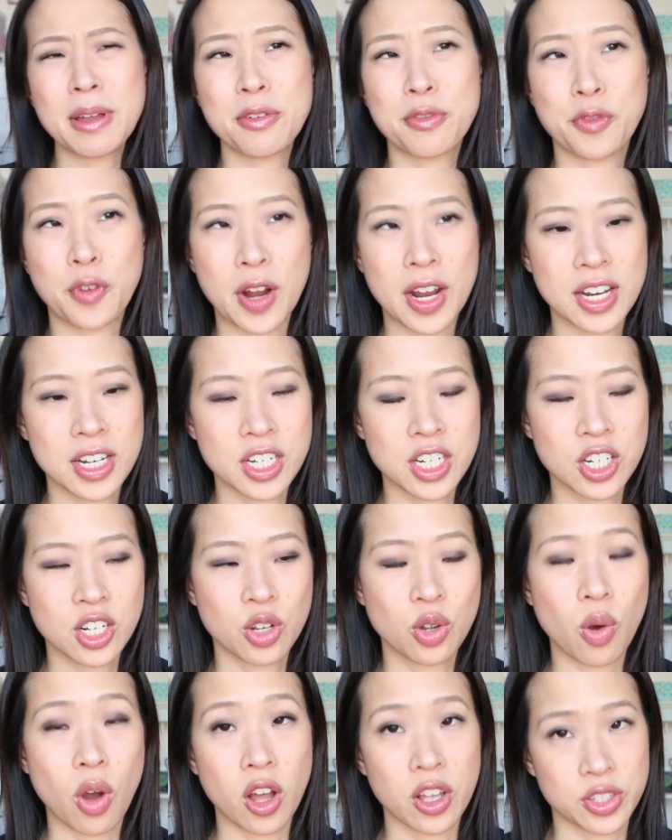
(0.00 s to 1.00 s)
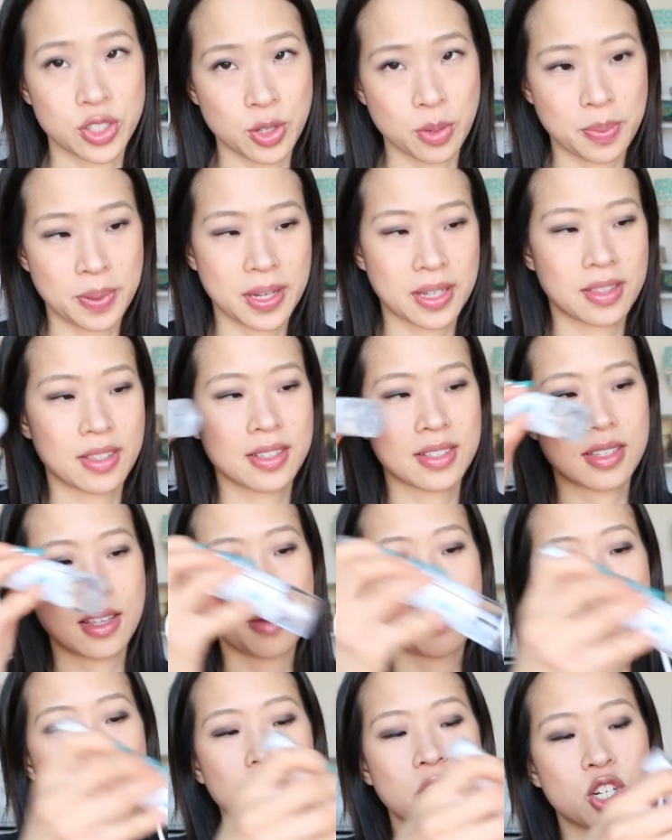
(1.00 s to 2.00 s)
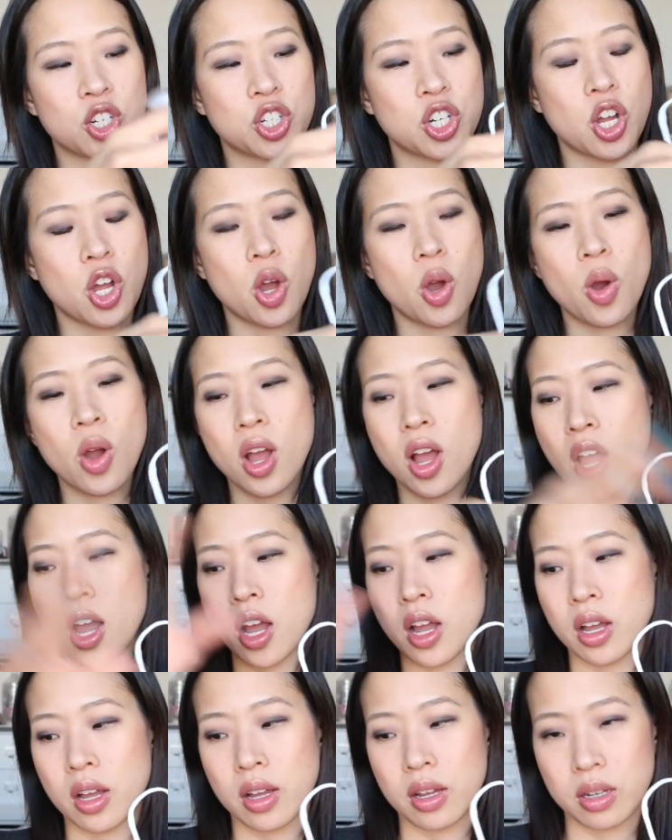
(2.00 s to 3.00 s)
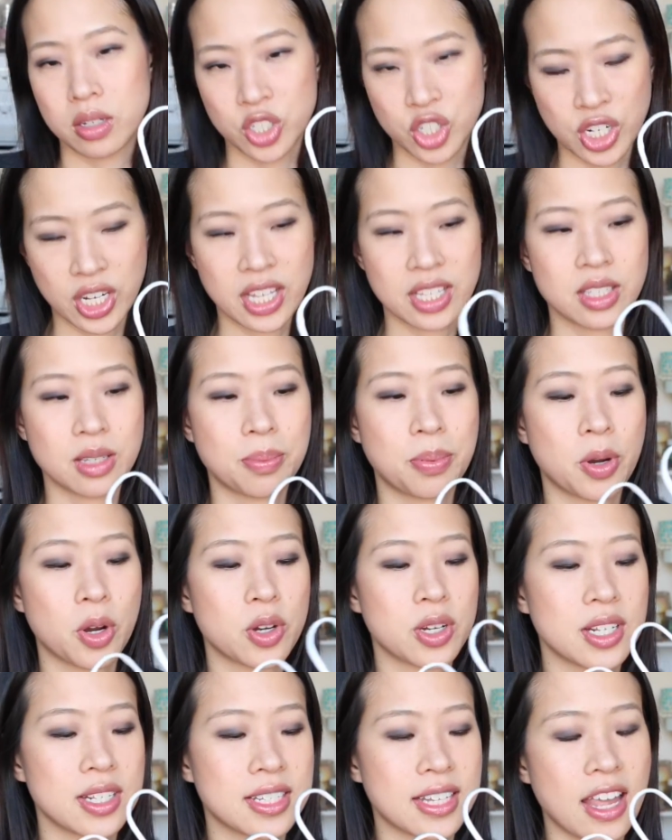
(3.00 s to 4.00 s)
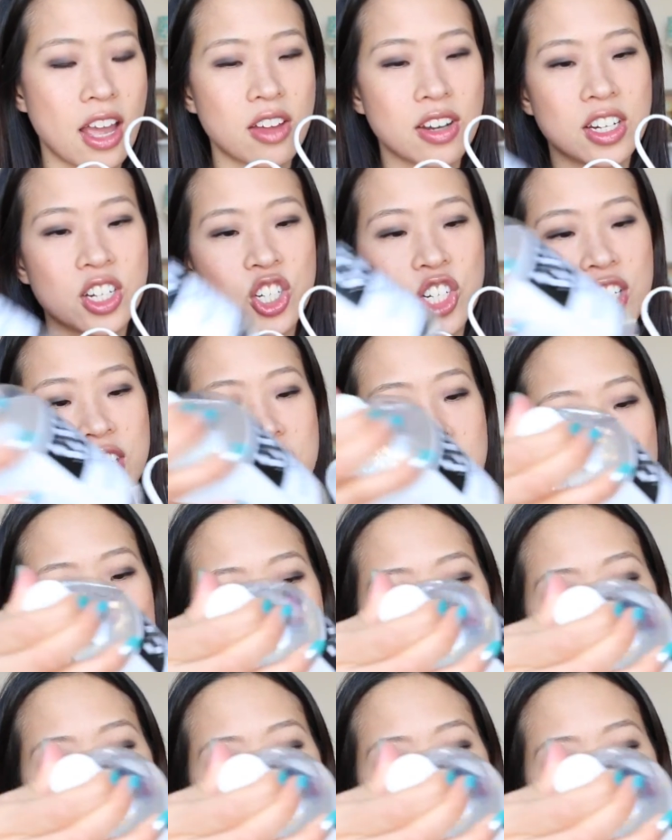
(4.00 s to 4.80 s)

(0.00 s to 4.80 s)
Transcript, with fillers: my friend who also picked this up at the show she gets a pro discount and she says